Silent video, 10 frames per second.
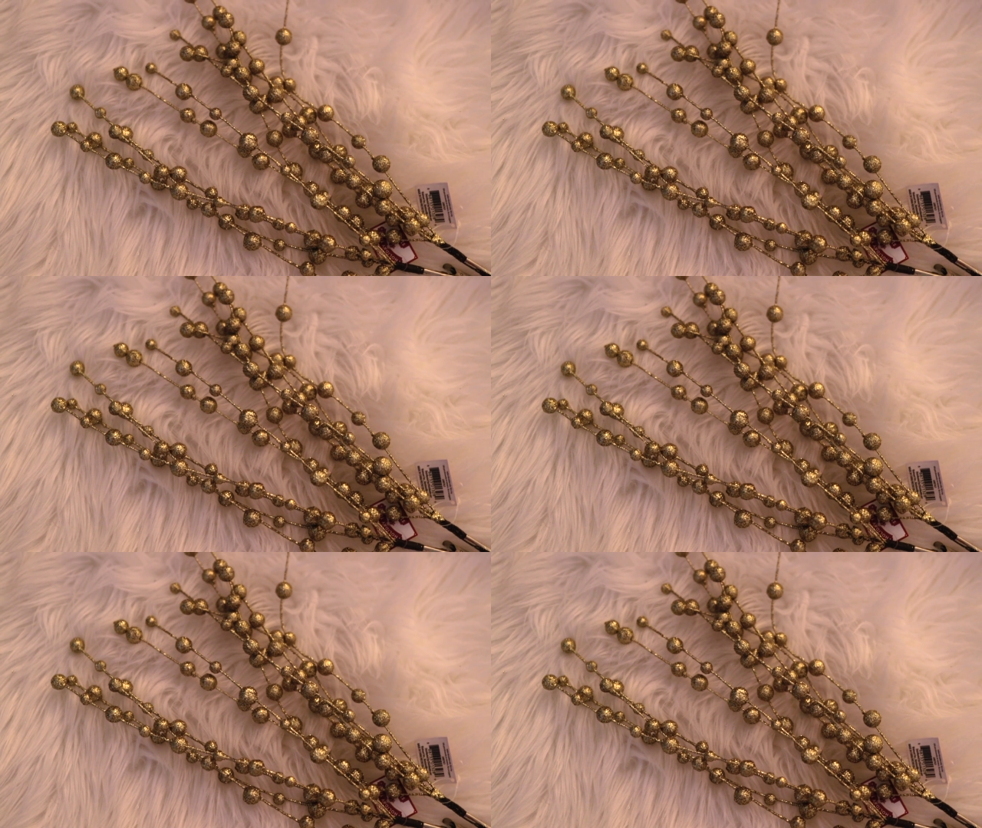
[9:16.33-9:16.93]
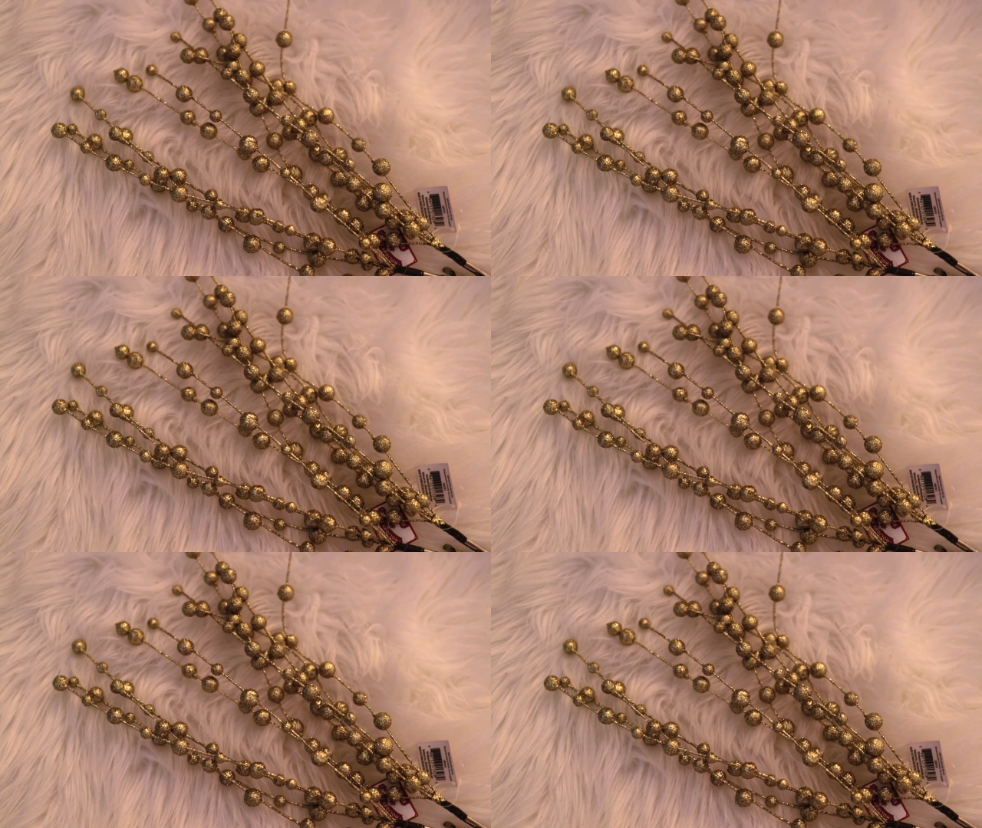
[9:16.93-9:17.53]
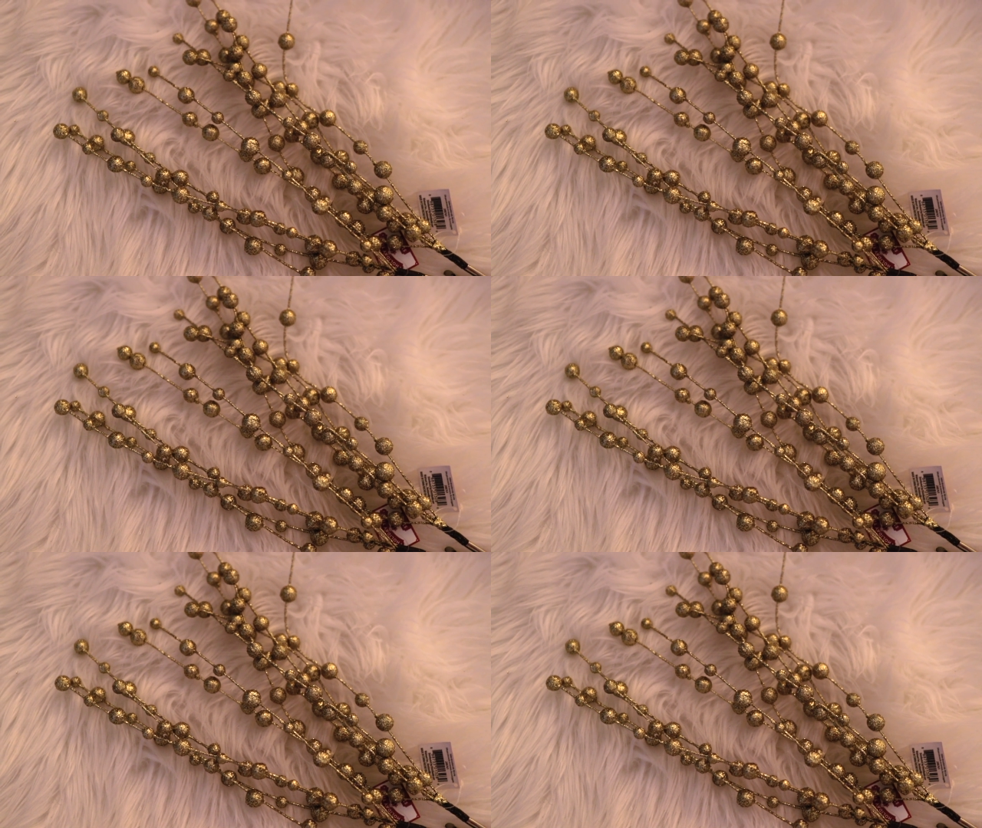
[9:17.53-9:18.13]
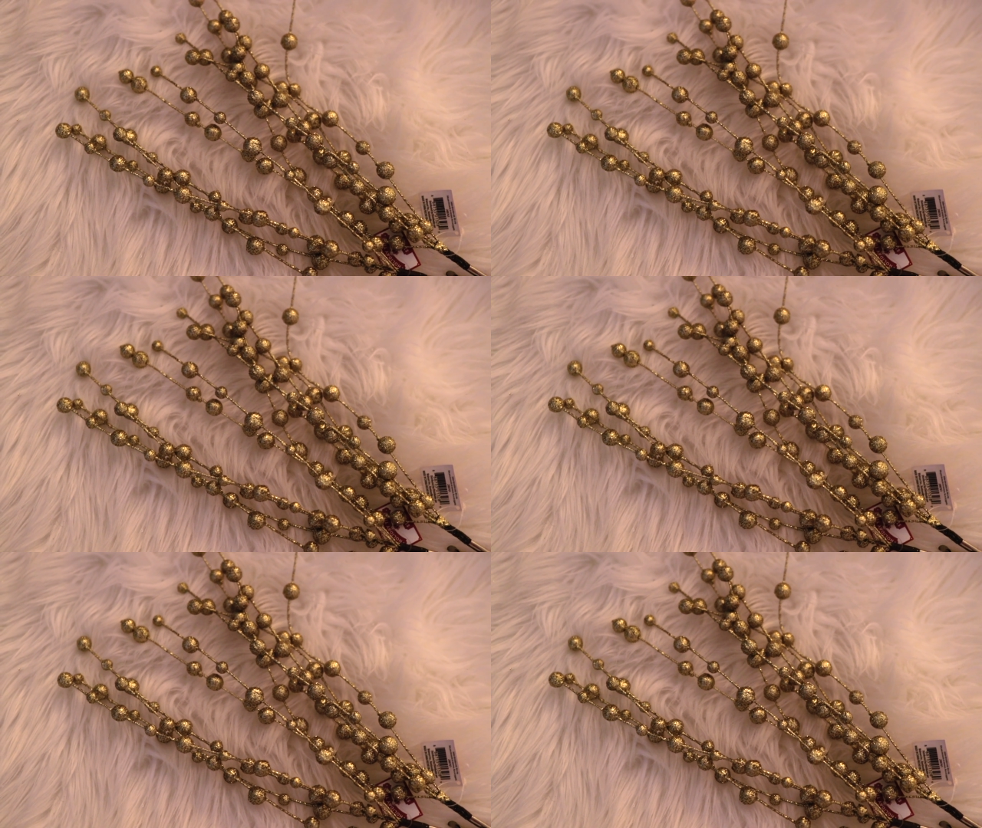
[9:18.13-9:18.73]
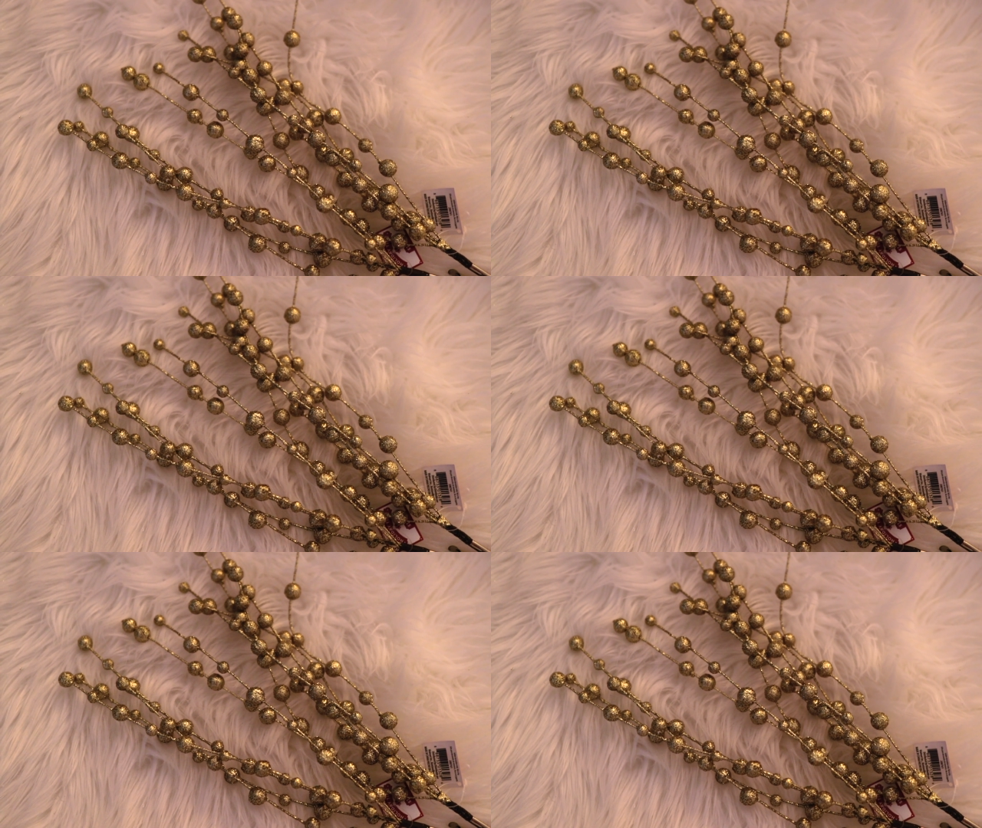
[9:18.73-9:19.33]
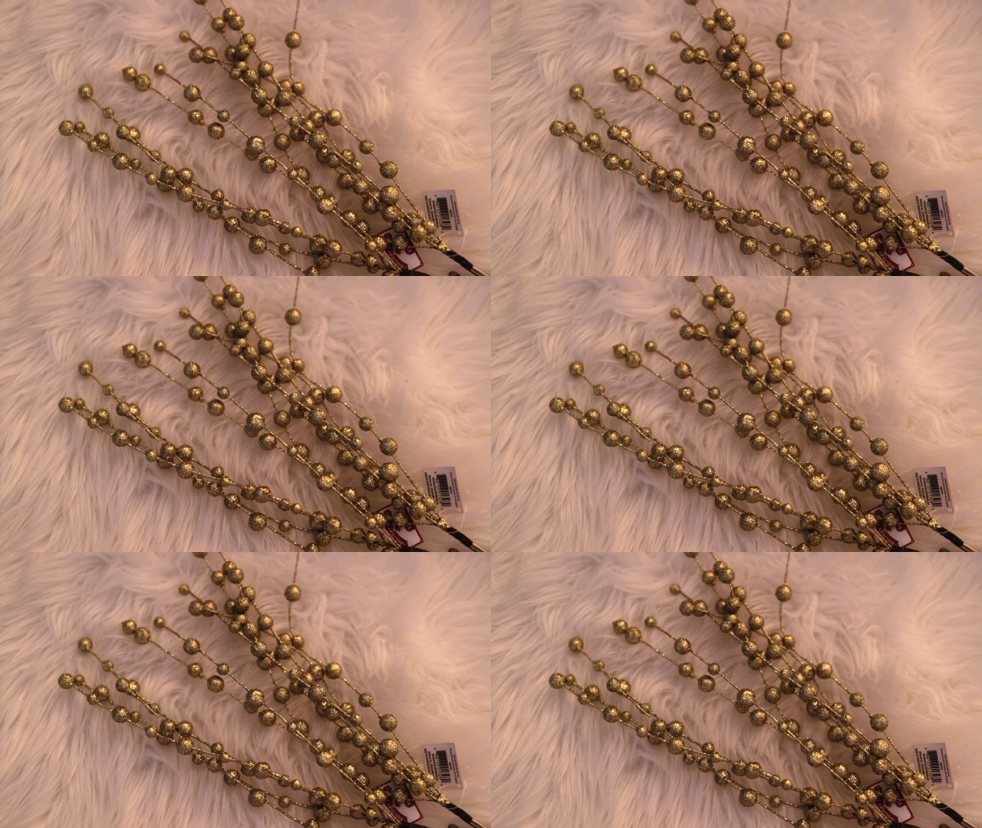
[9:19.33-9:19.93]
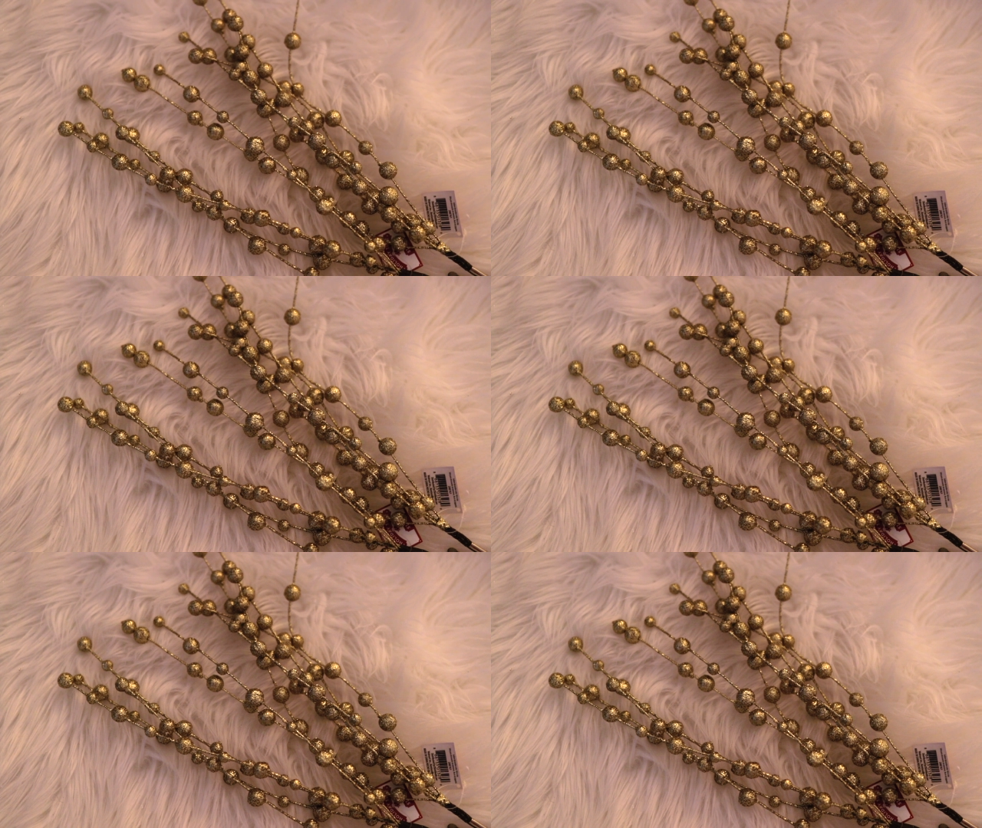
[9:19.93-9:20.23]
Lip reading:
No face is visible, so there are no lips to read.